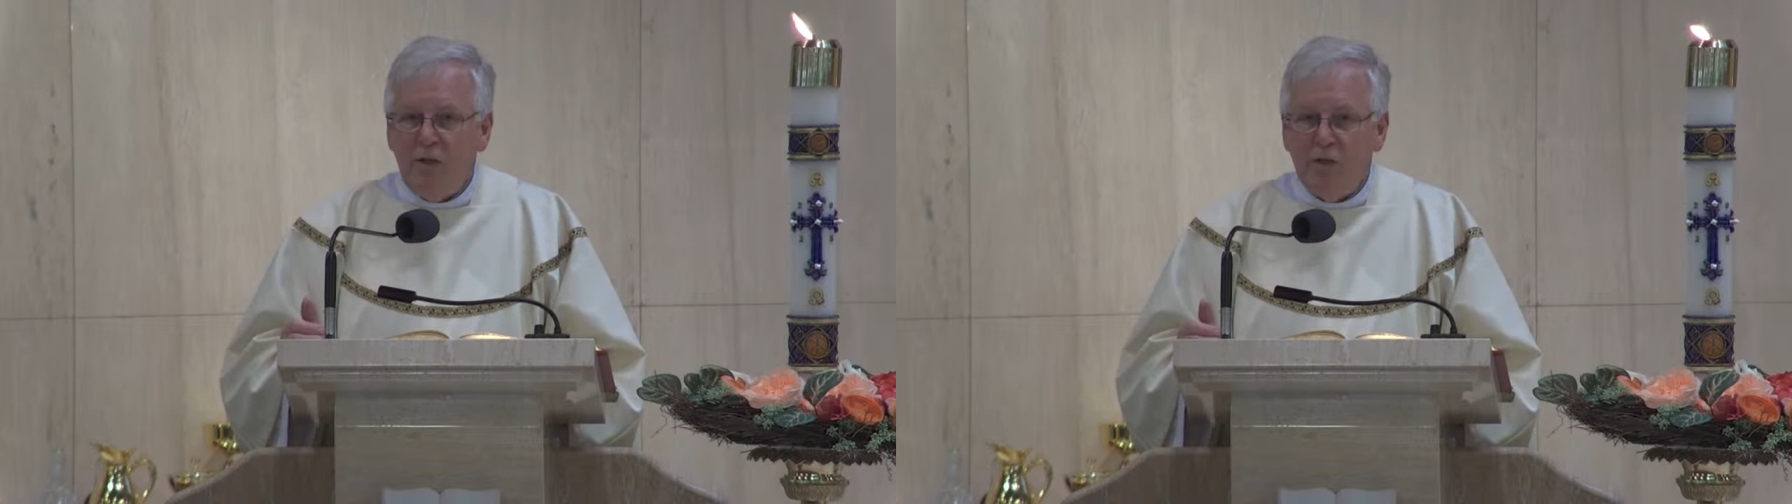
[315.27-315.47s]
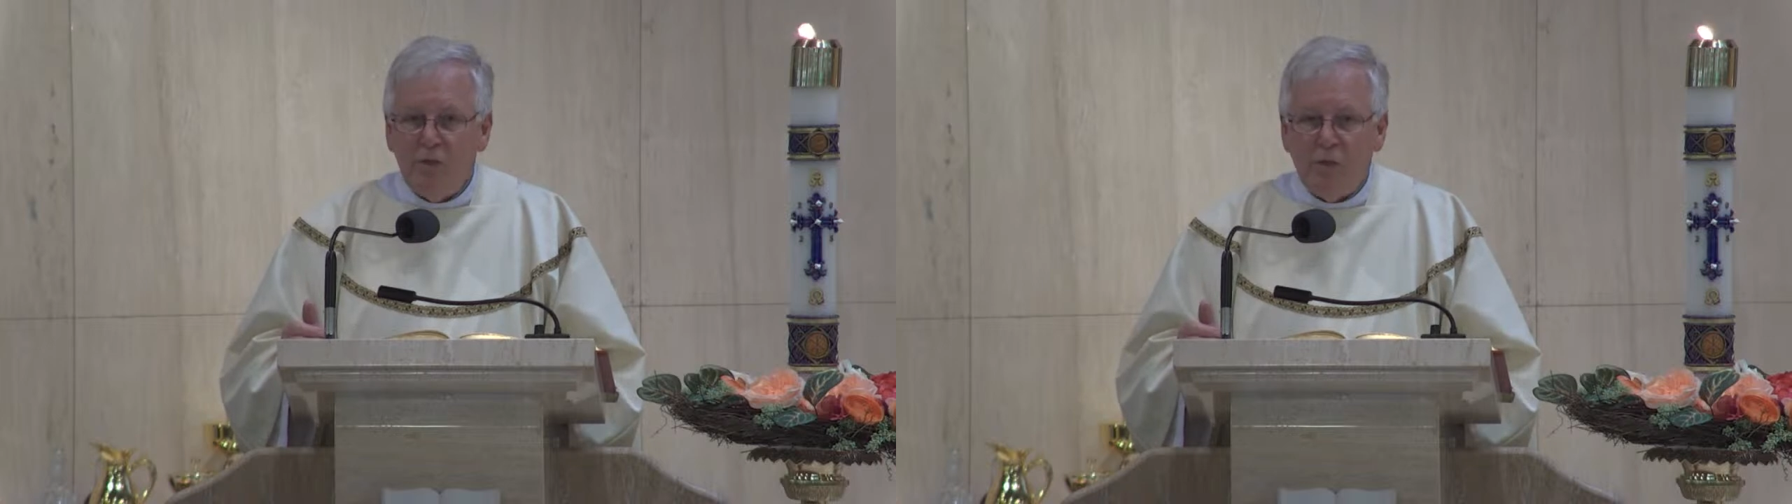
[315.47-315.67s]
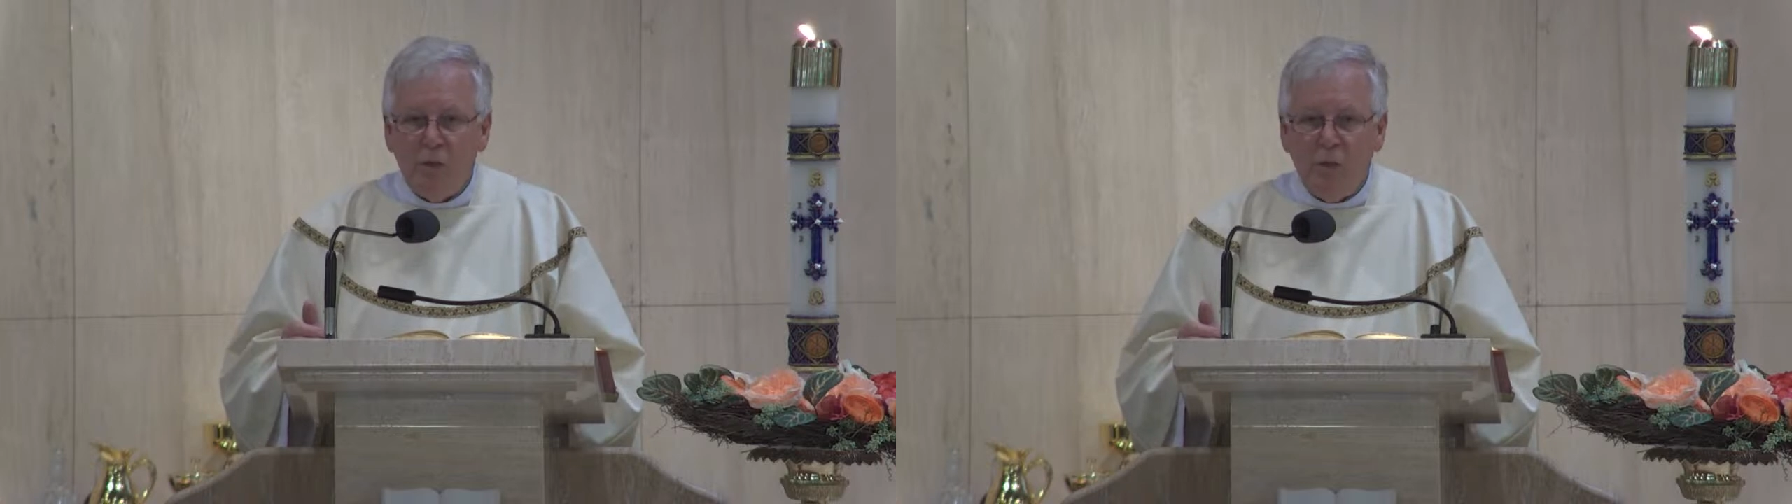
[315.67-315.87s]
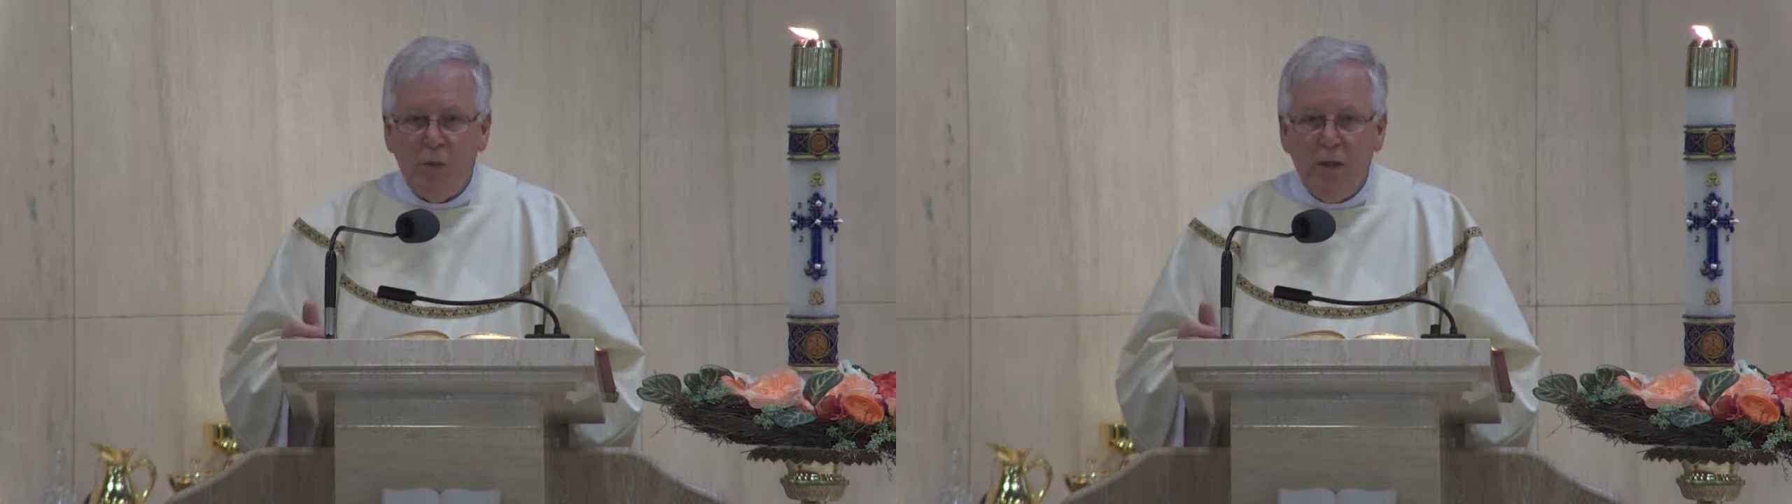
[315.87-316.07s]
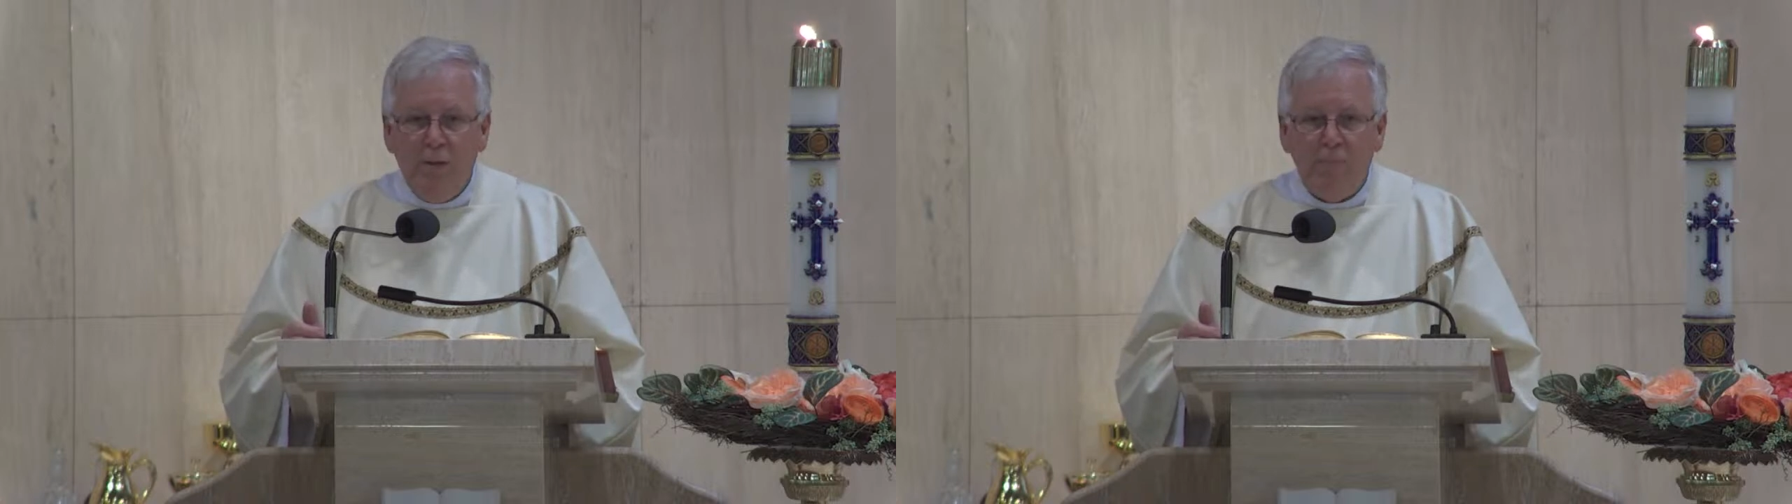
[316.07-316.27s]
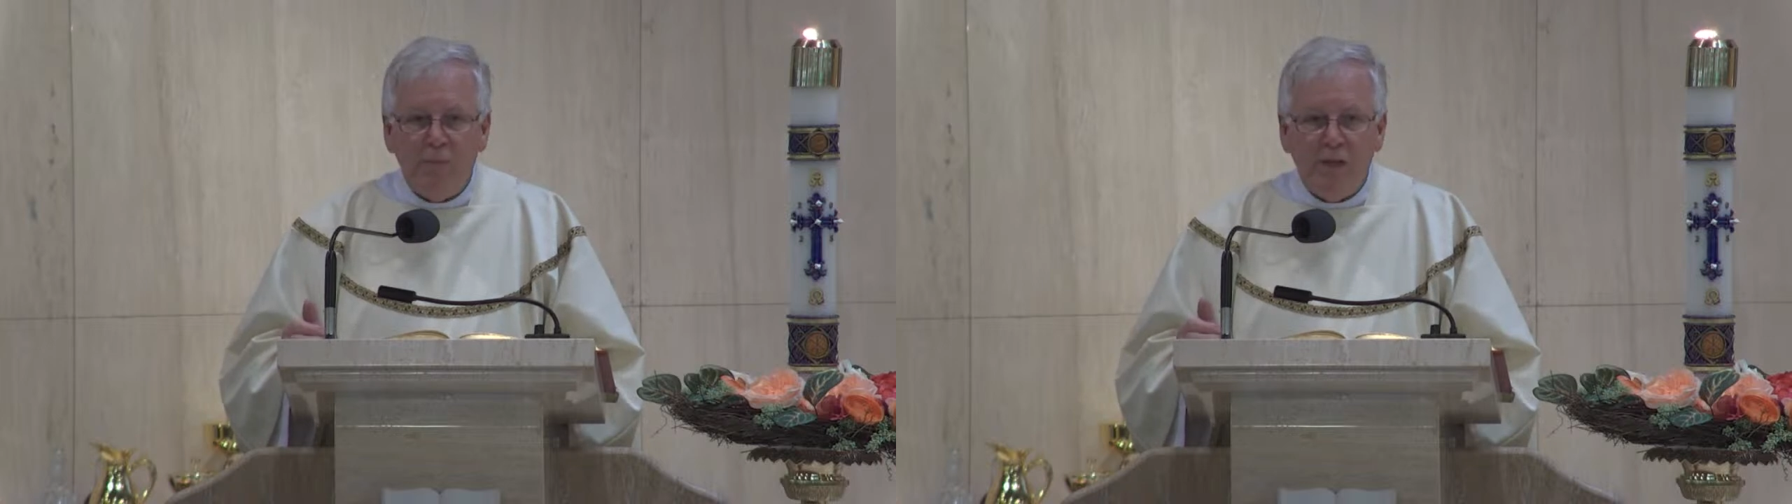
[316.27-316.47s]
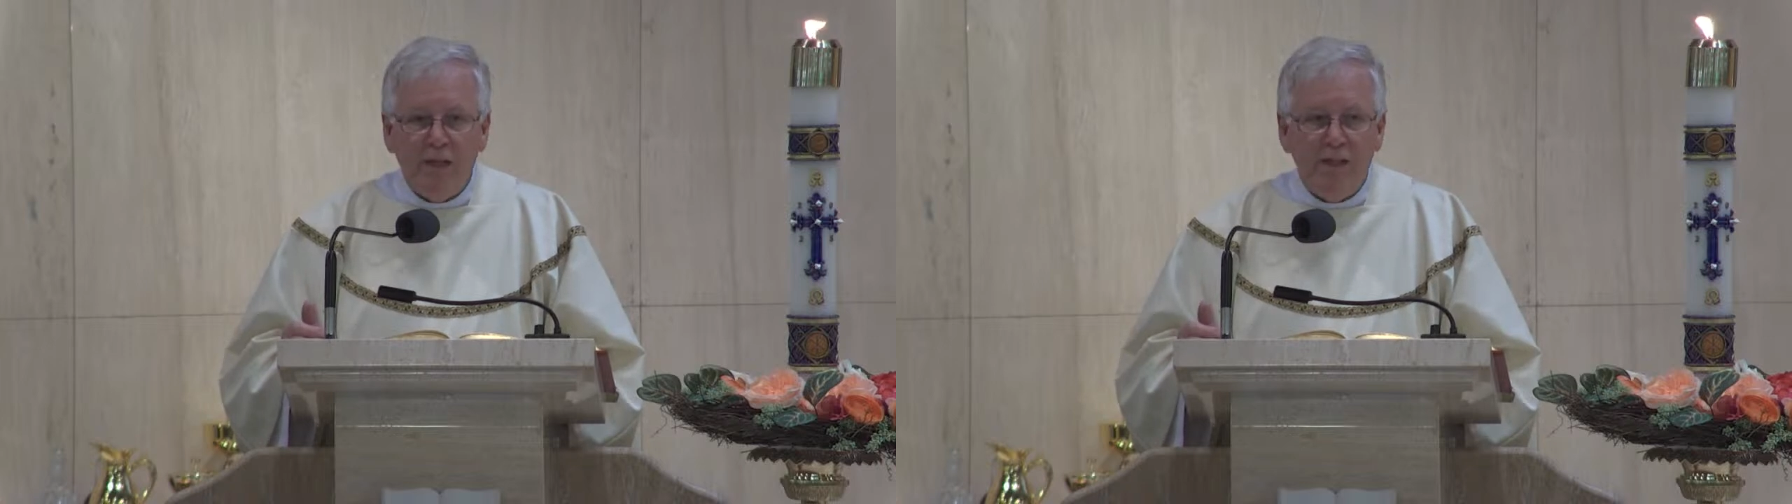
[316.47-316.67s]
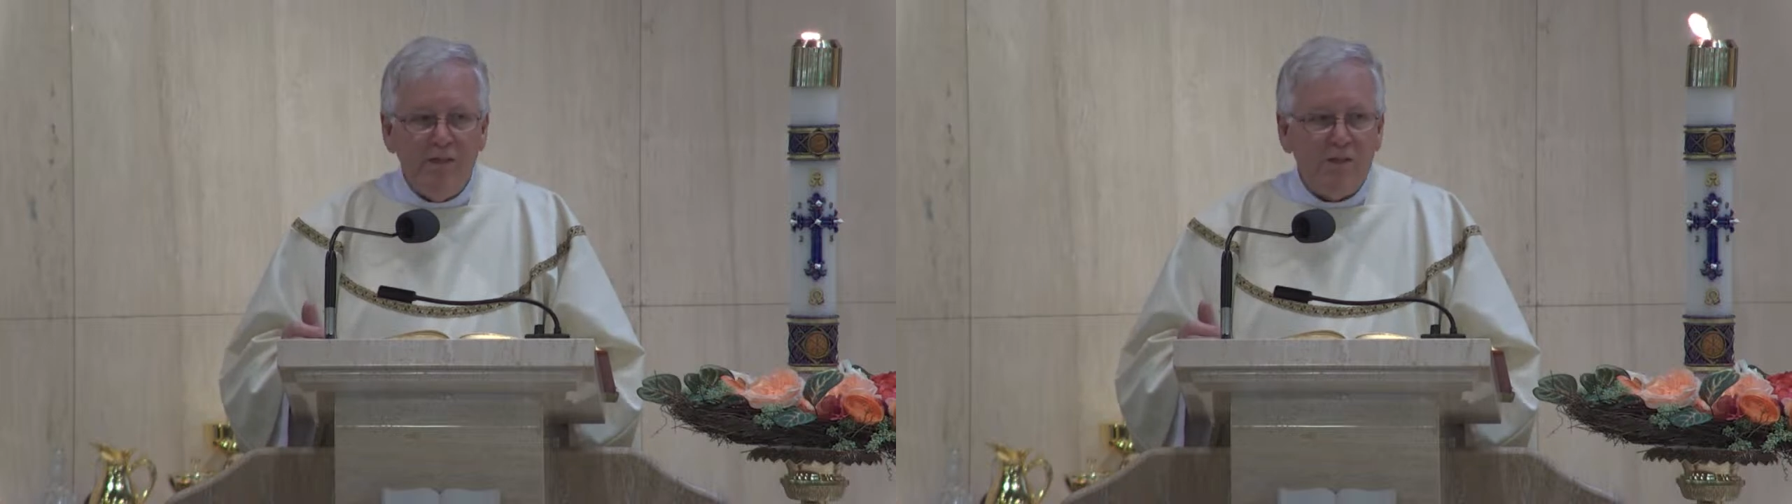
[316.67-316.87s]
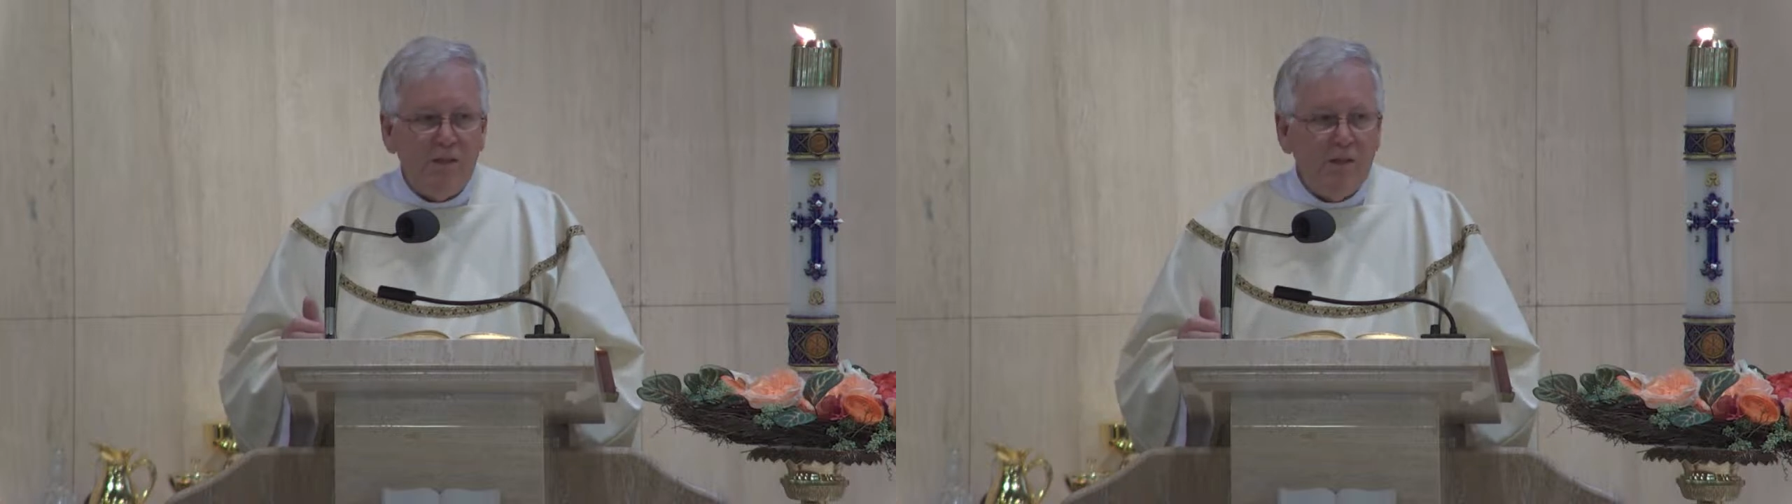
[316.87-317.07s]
do is